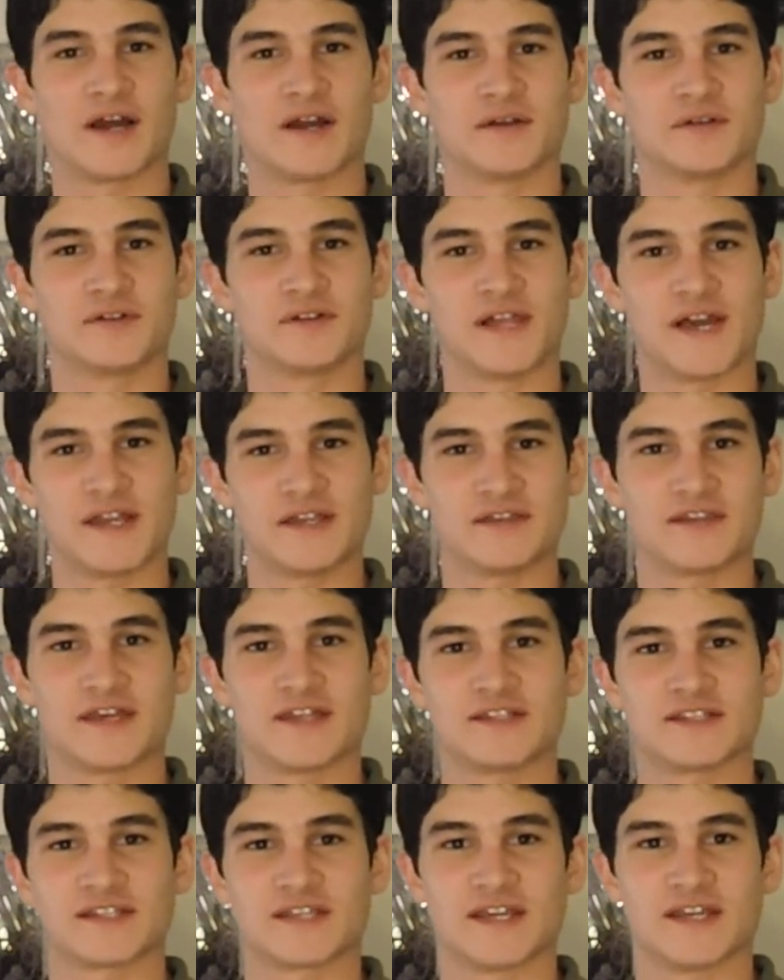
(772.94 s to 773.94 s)
Glenn then
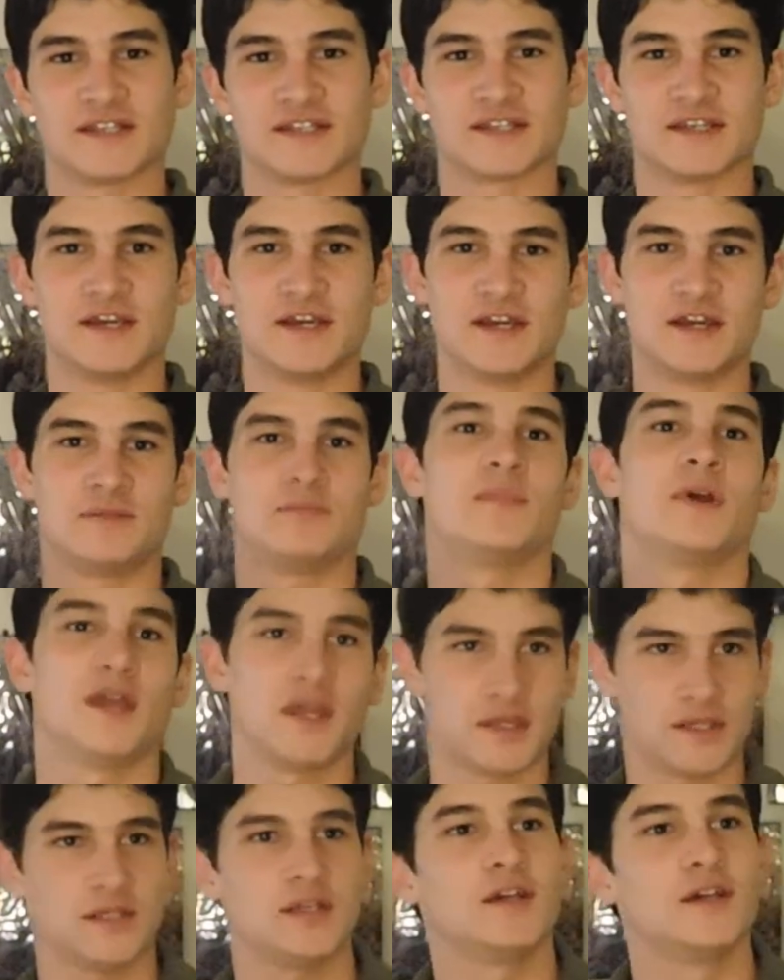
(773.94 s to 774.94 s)
says,
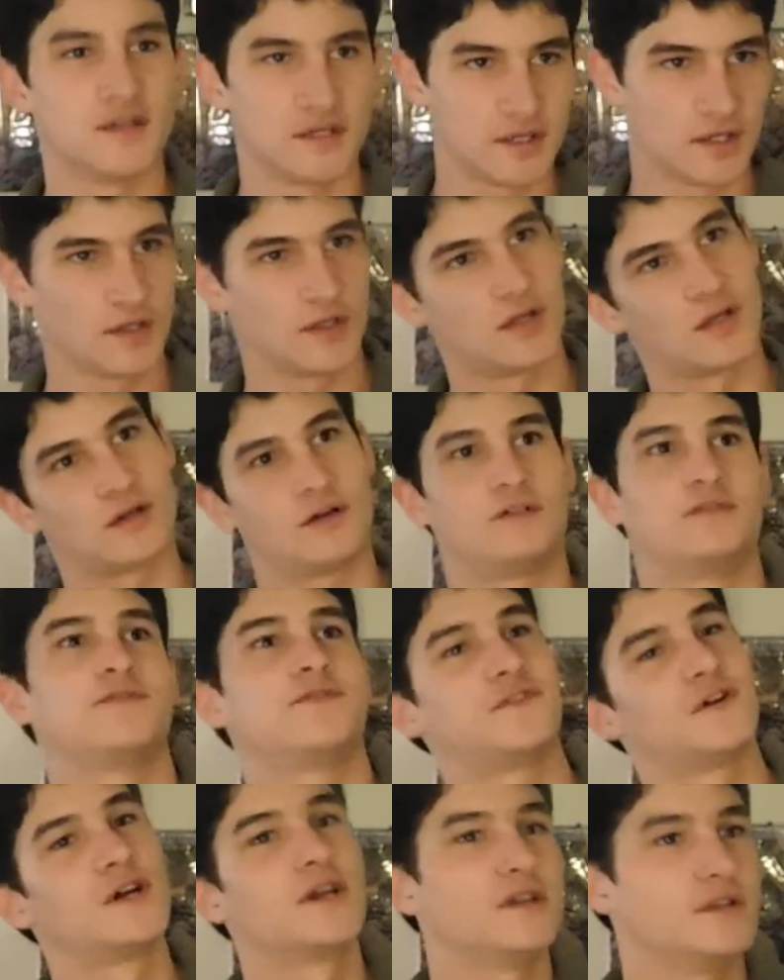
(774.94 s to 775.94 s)
Maggie, I'll
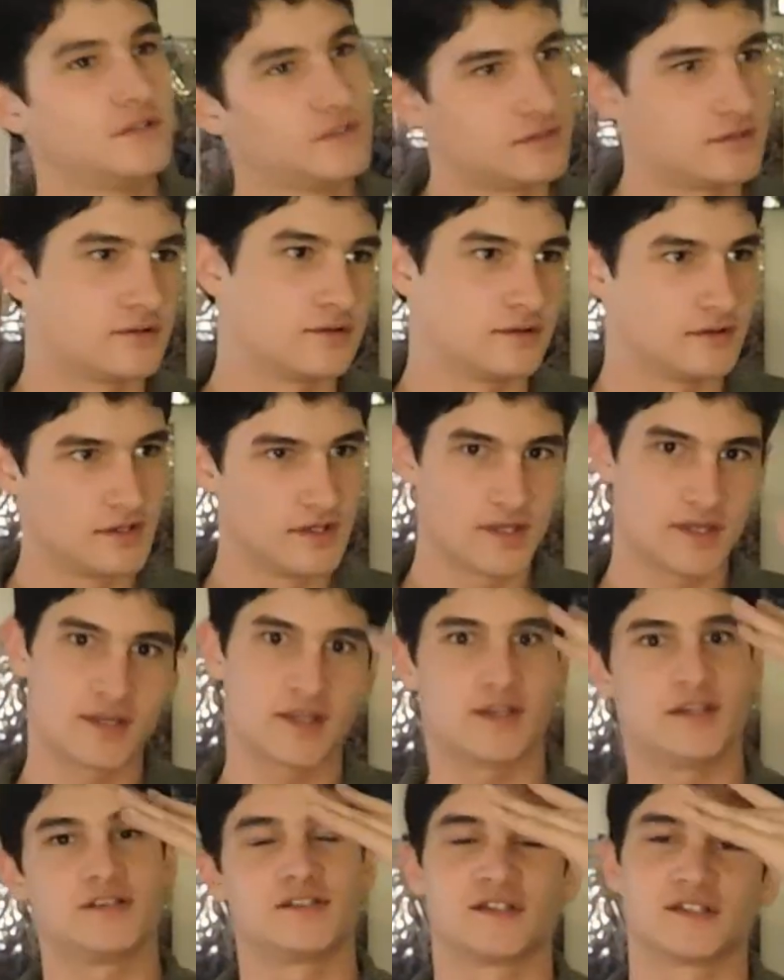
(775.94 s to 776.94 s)
find you. And
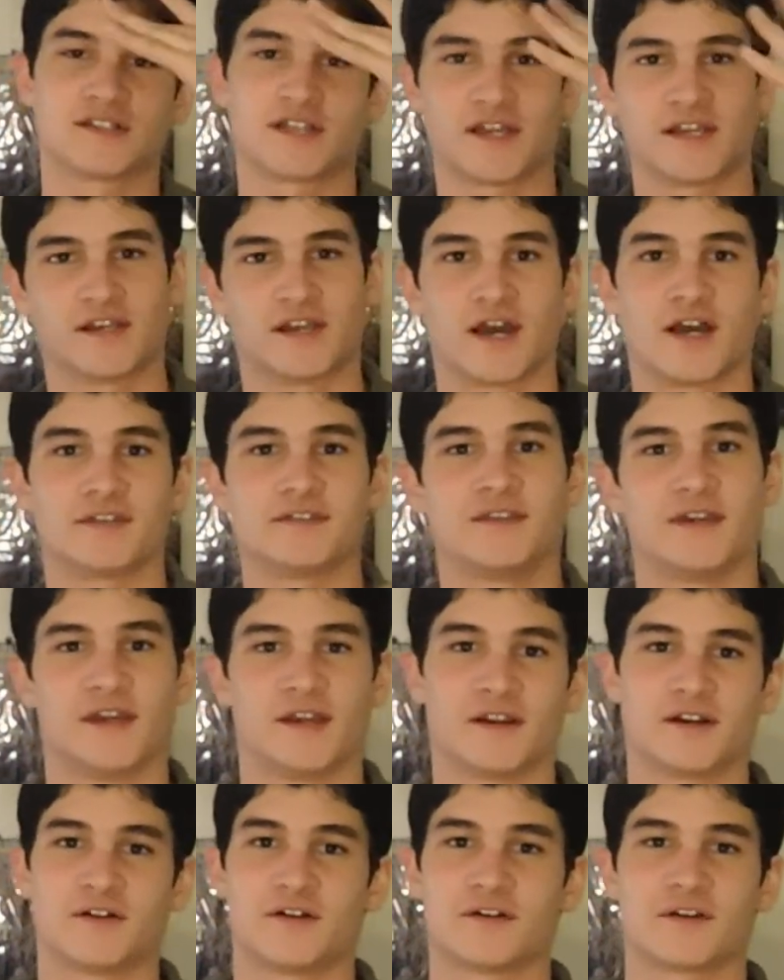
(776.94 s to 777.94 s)
he's just not
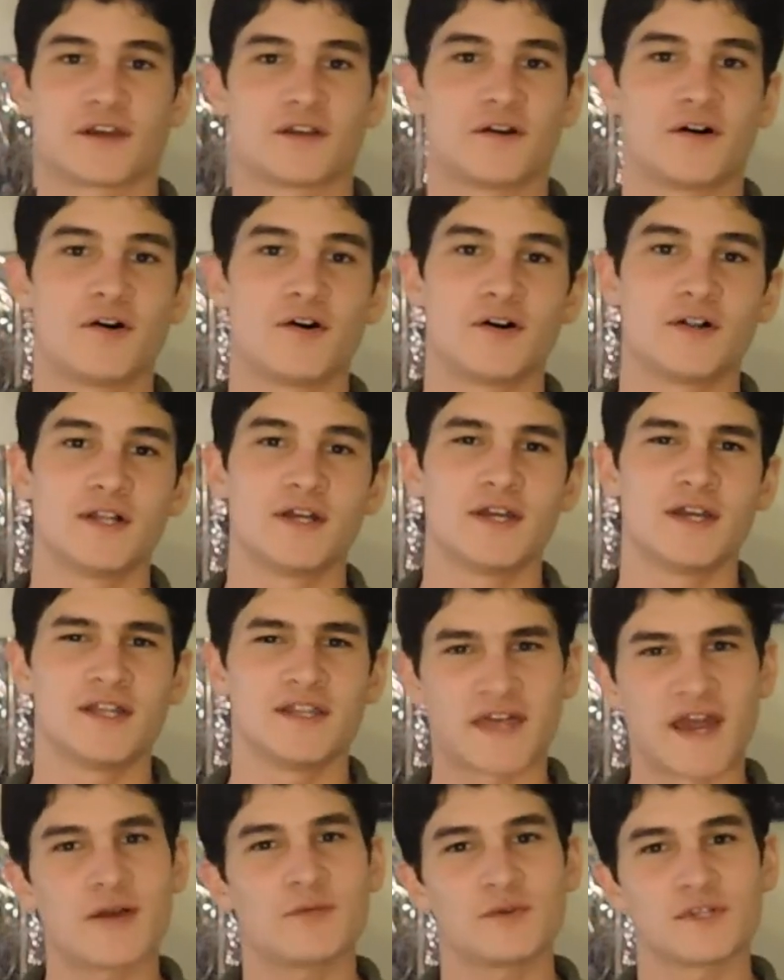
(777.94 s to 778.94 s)
there at all.
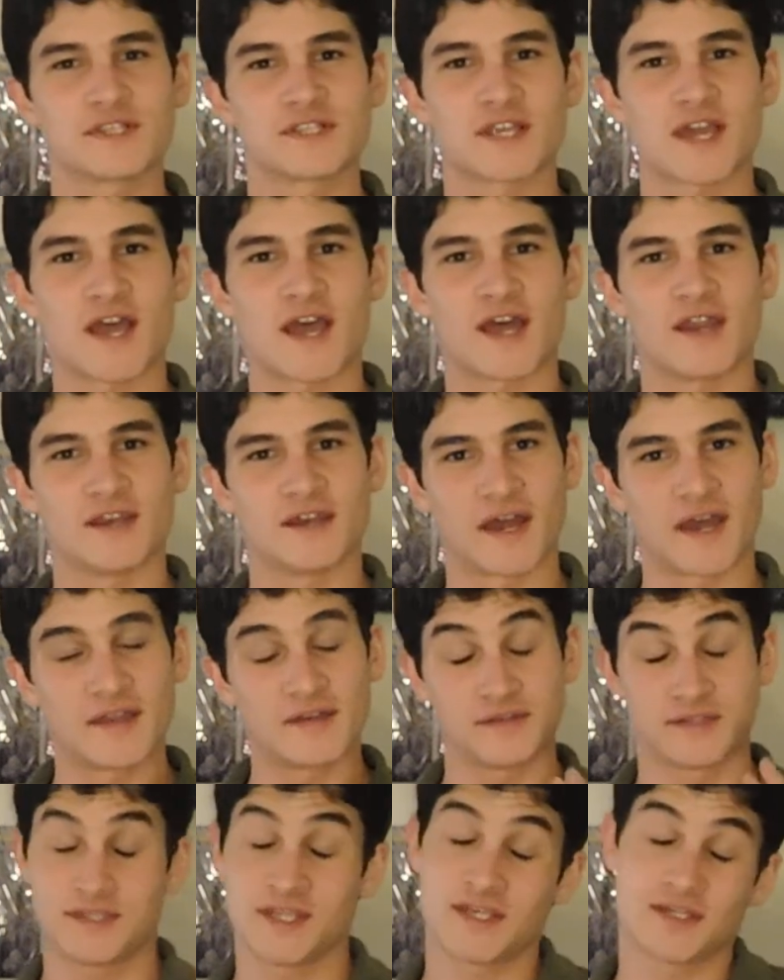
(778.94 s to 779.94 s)
That was sad. I
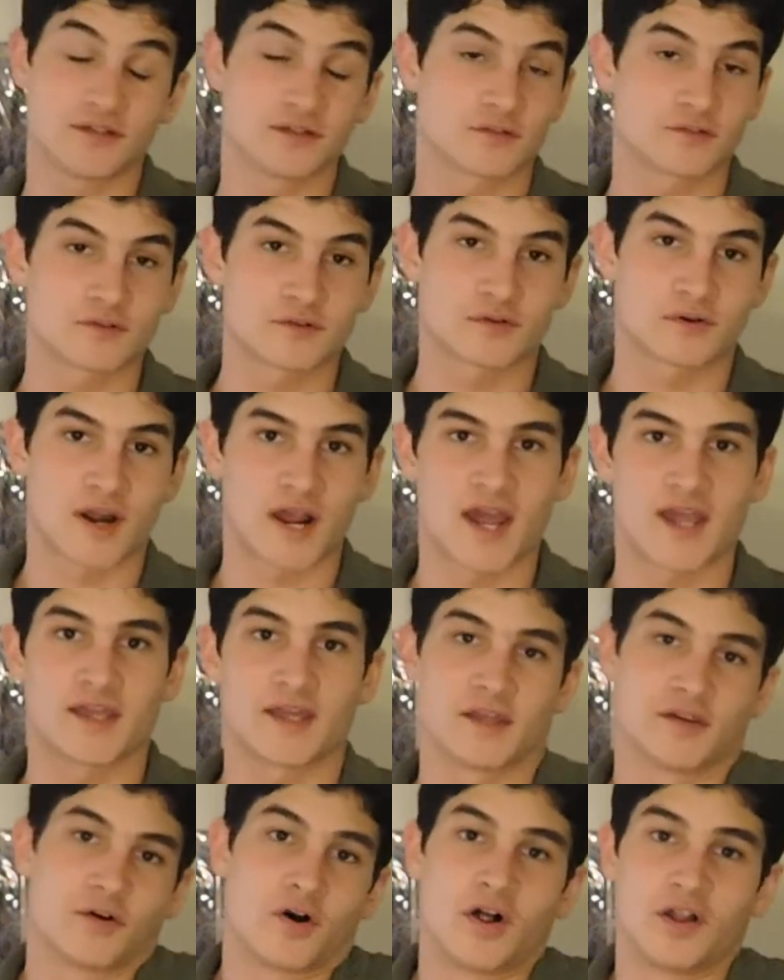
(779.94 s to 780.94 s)
didn't cry
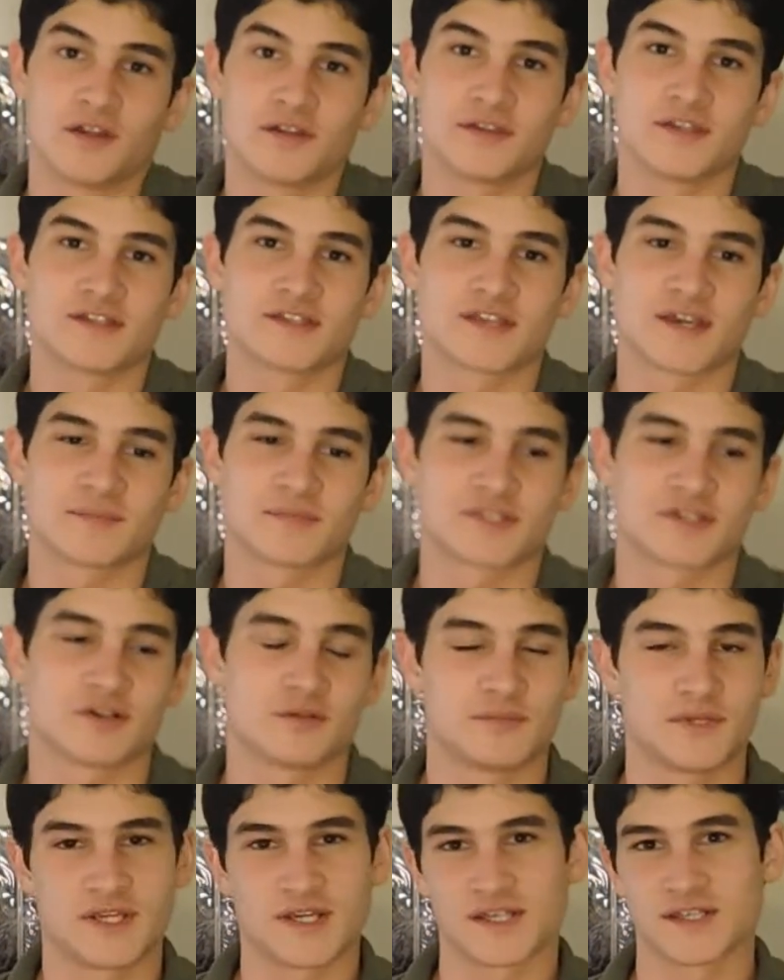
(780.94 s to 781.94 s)
at all in this
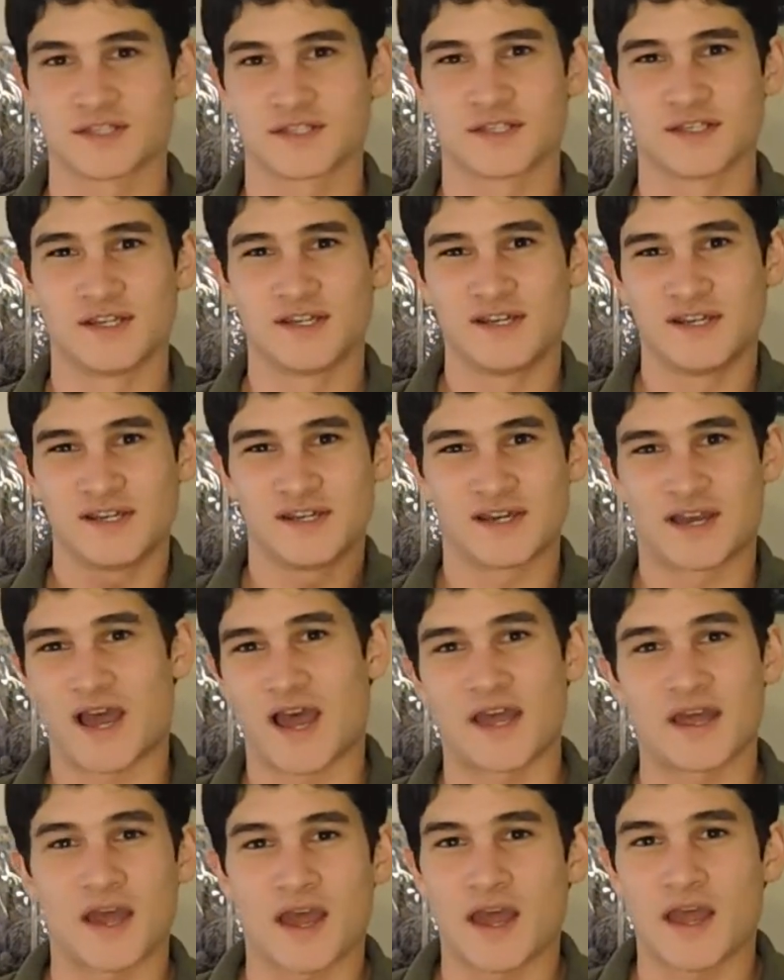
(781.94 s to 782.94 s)
episode because
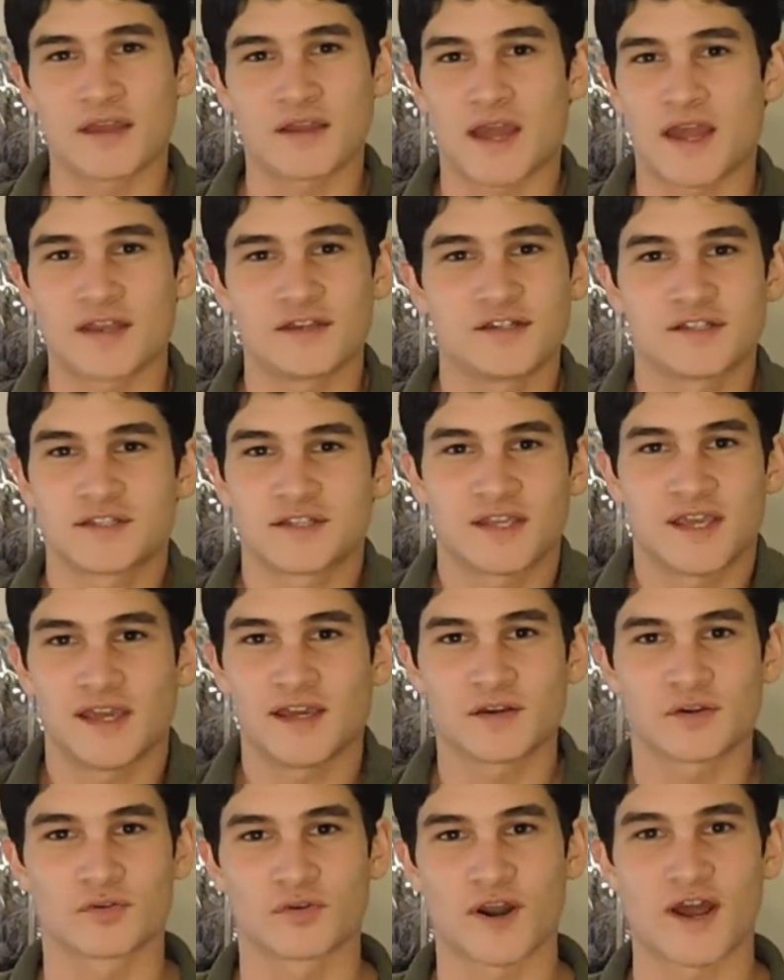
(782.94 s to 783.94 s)
I just
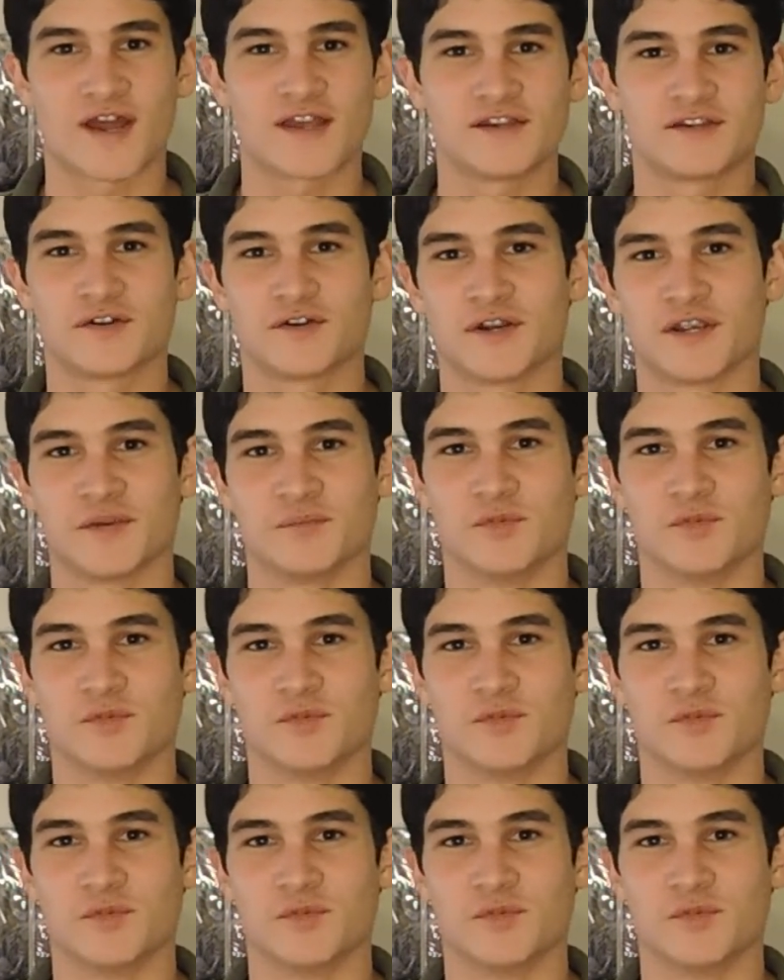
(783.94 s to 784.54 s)
can't cry during